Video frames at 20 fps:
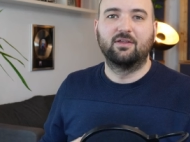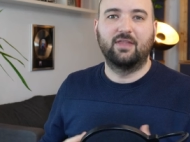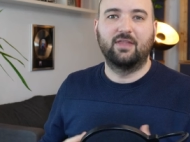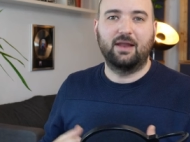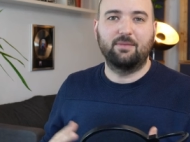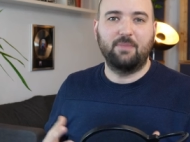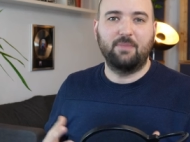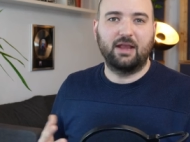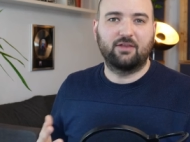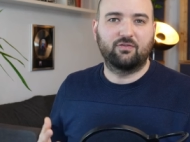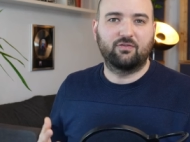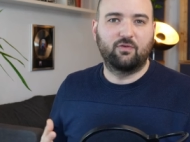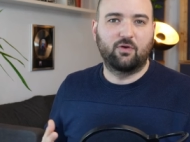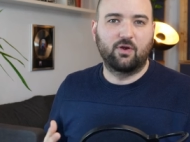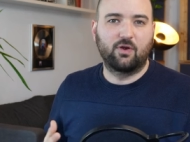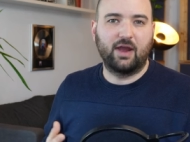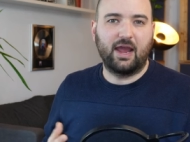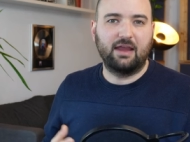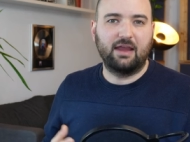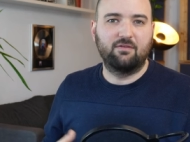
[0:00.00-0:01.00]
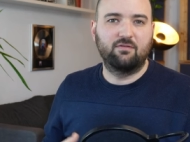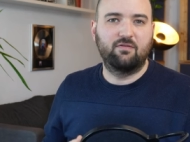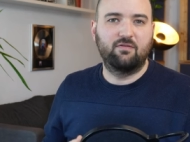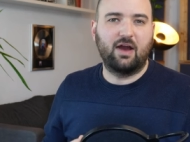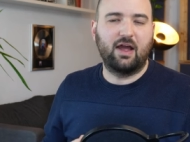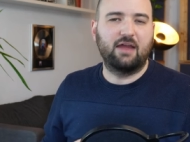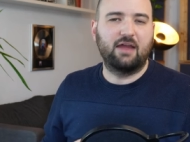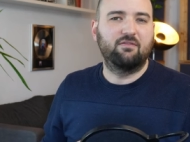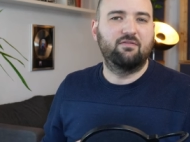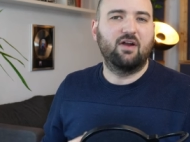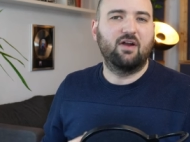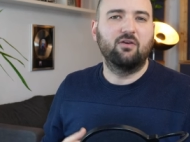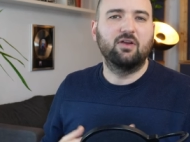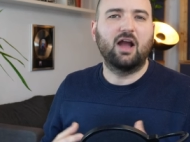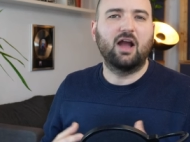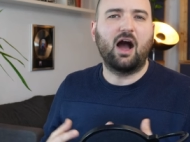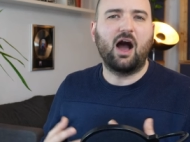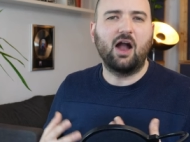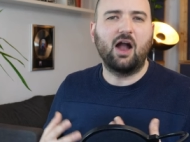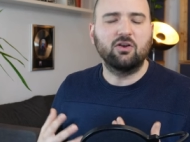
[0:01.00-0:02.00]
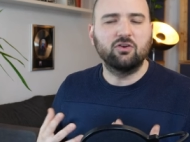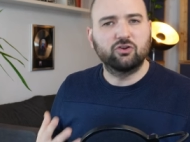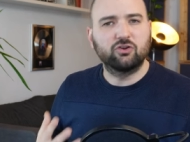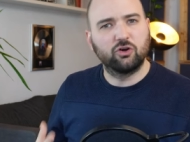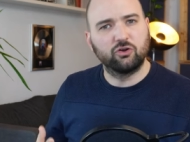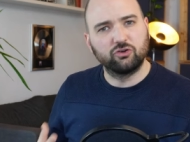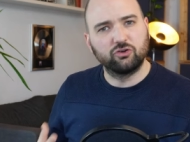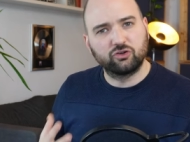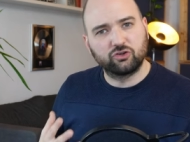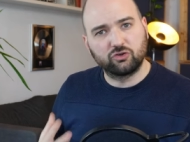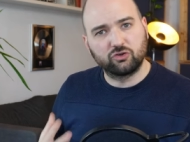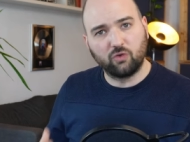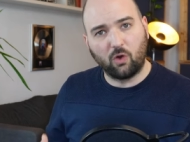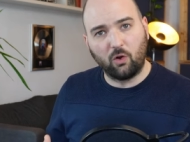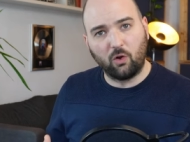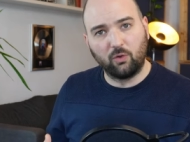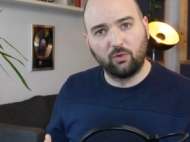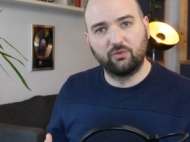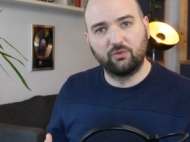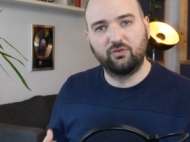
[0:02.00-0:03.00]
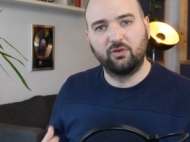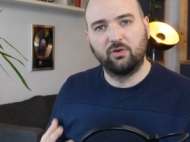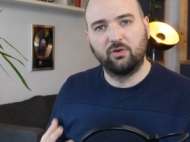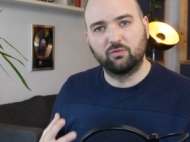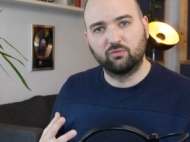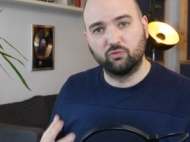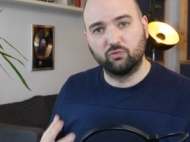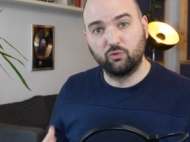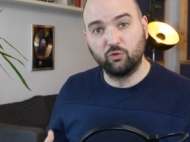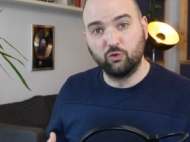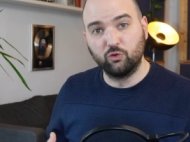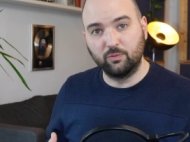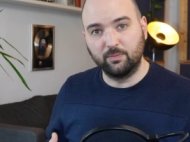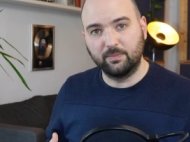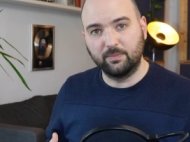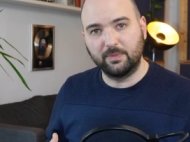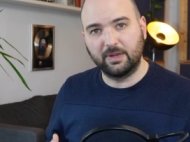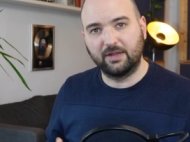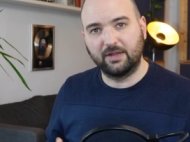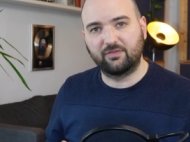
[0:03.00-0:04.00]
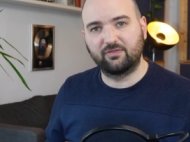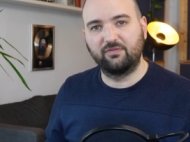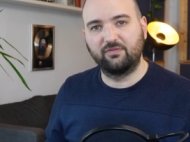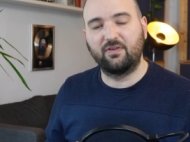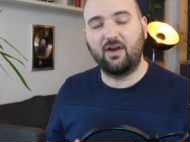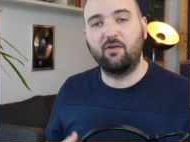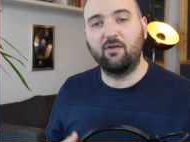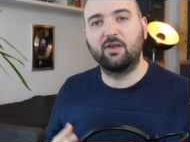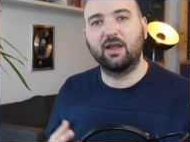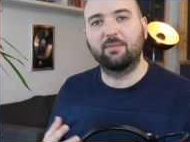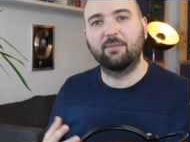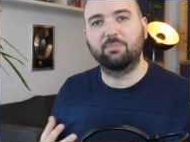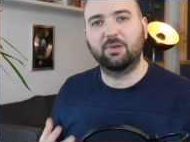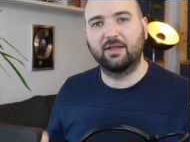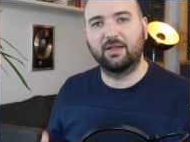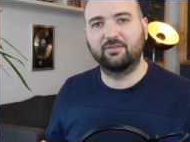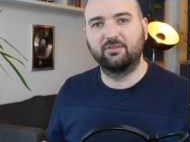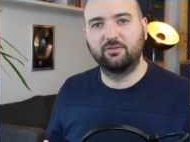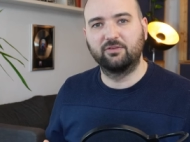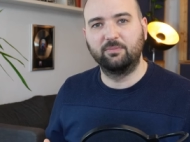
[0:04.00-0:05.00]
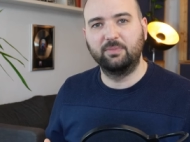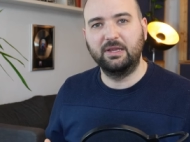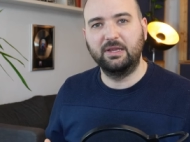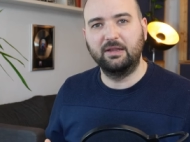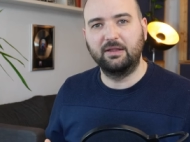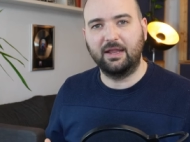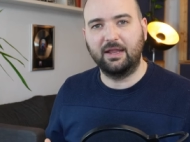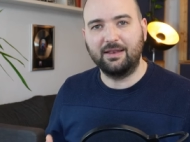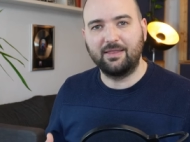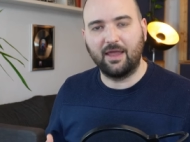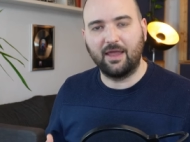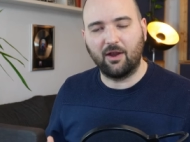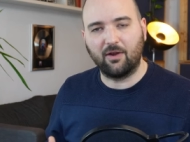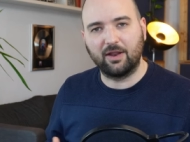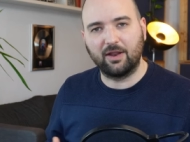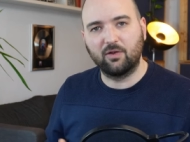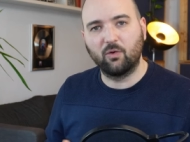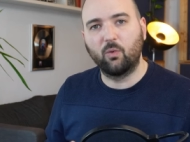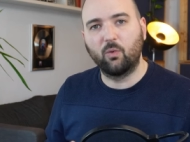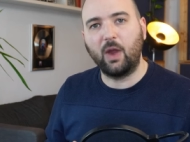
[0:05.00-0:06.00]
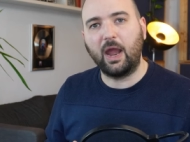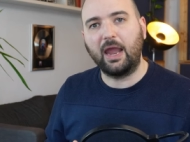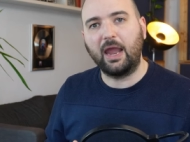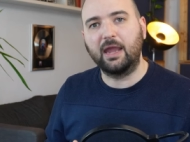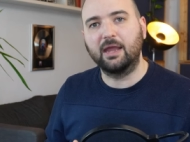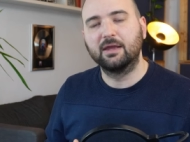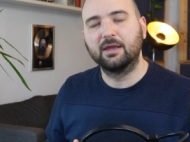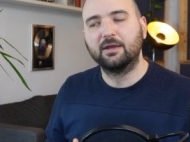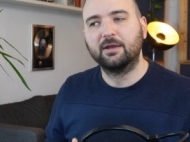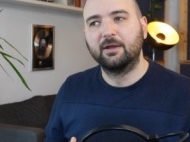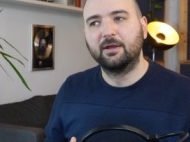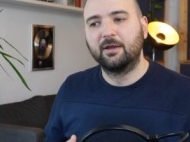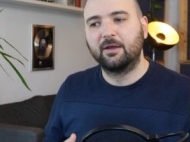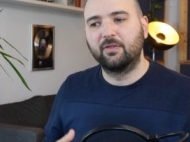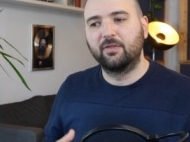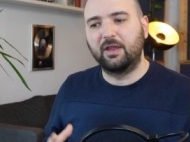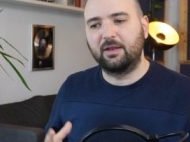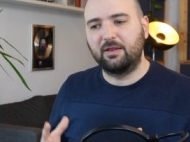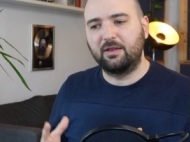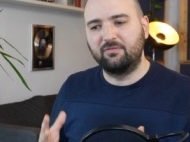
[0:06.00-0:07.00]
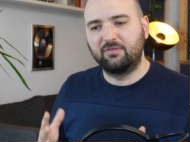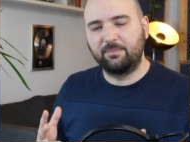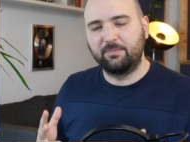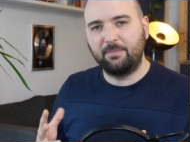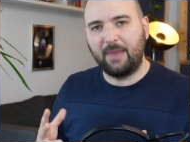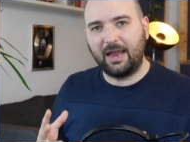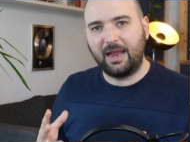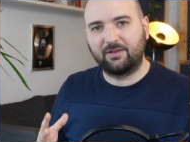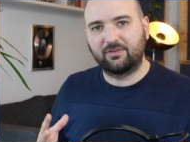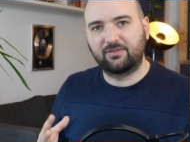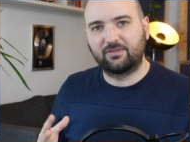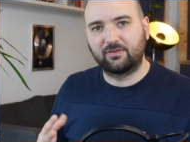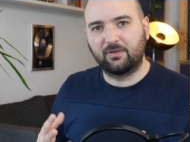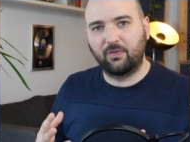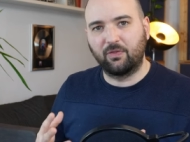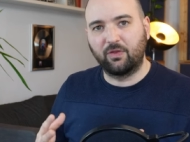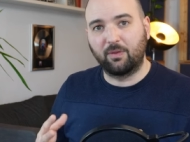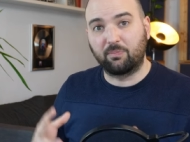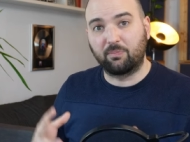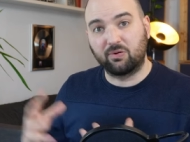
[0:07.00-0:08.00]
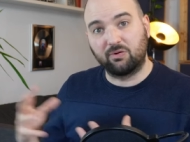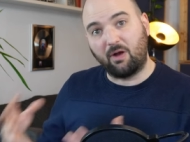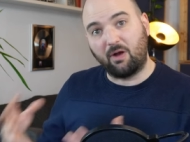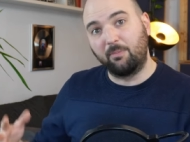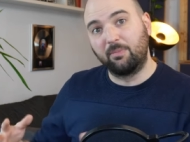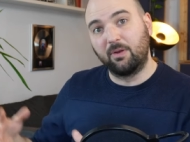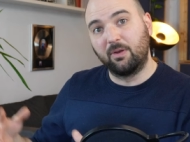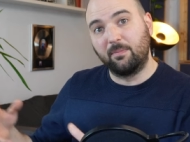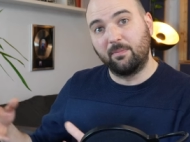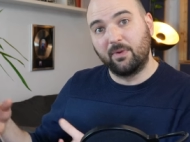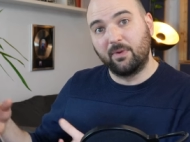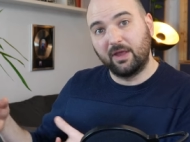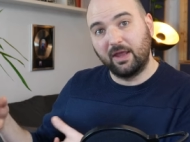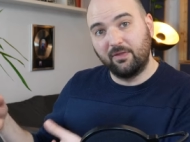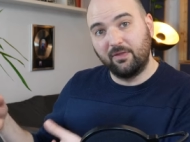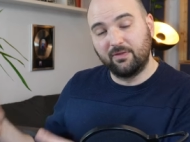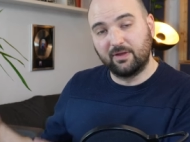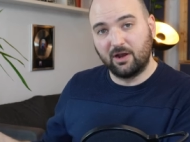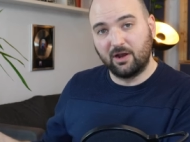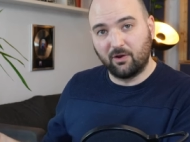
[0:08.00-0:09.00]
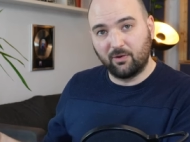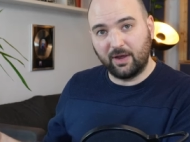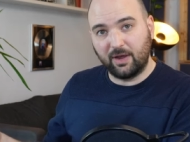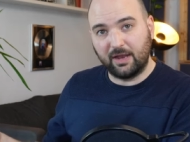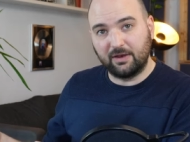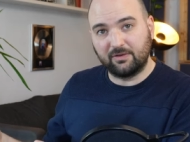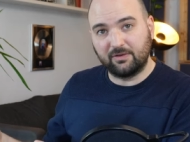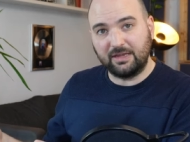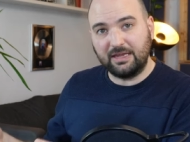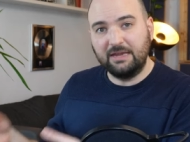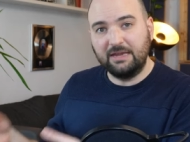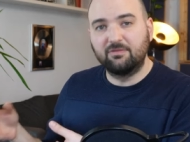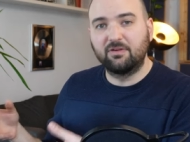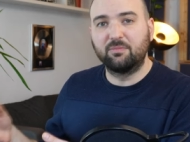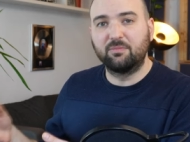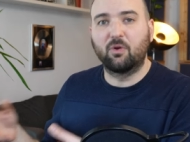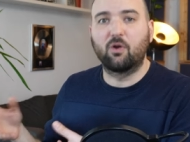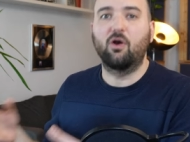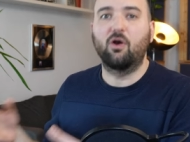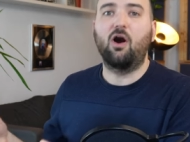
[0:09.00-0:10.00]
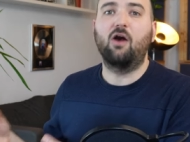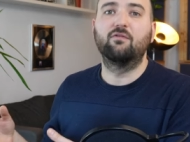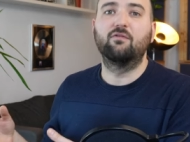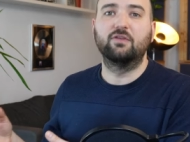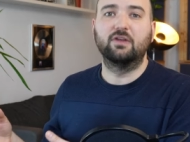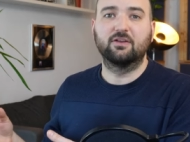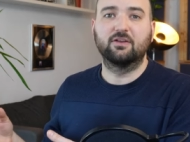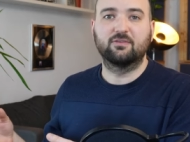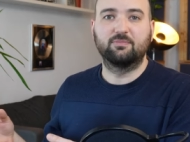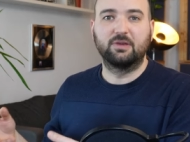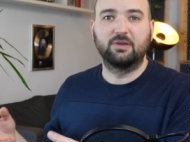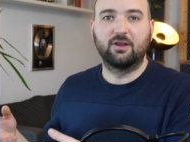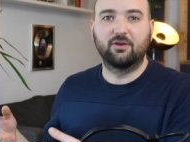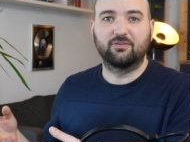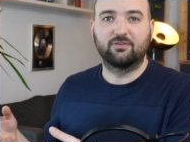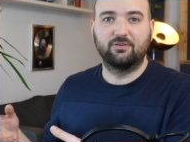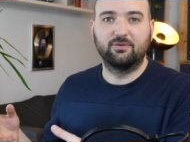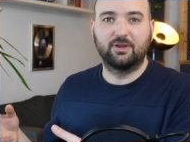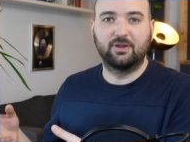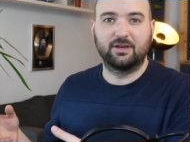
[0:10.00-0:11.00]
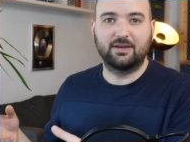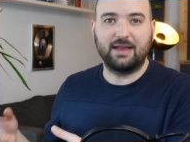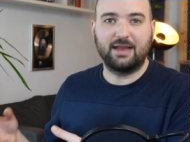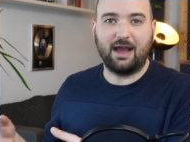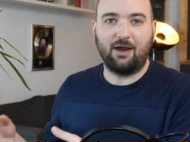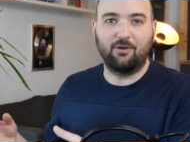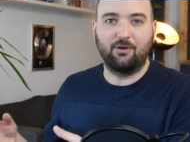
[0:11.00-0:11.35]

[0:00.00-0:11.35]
that makes for a, a very uncontrolled room. It's very unpleasant to be in there. In a way, it even makes the problem in the low end even more obvious because you can now